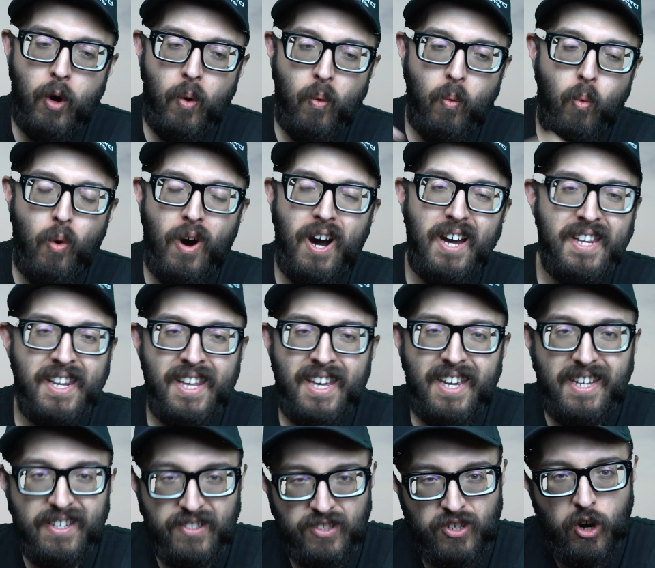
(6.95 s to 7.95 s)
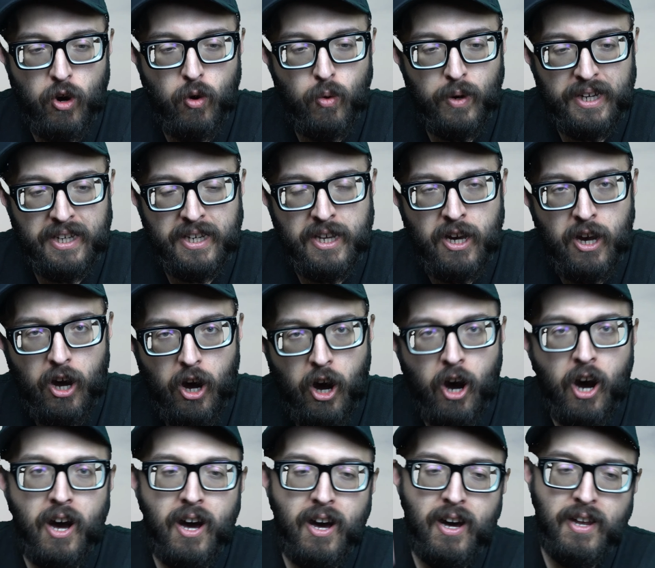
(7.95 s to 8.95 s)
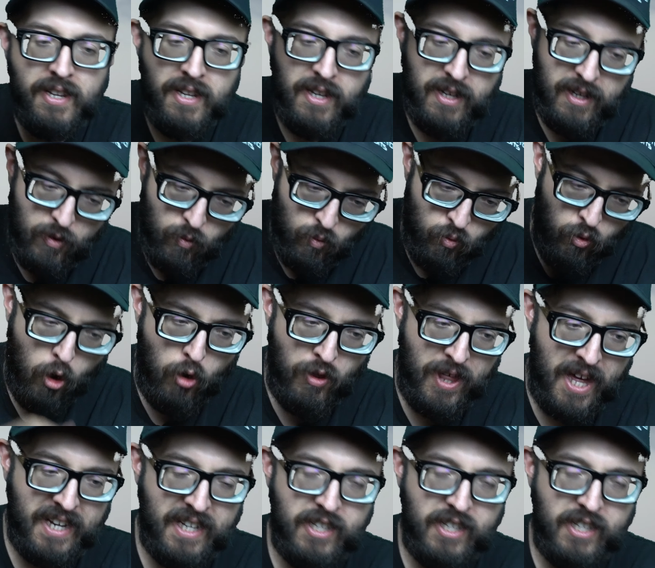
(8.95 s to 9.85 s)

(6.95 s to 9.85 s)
What is going on? Roll that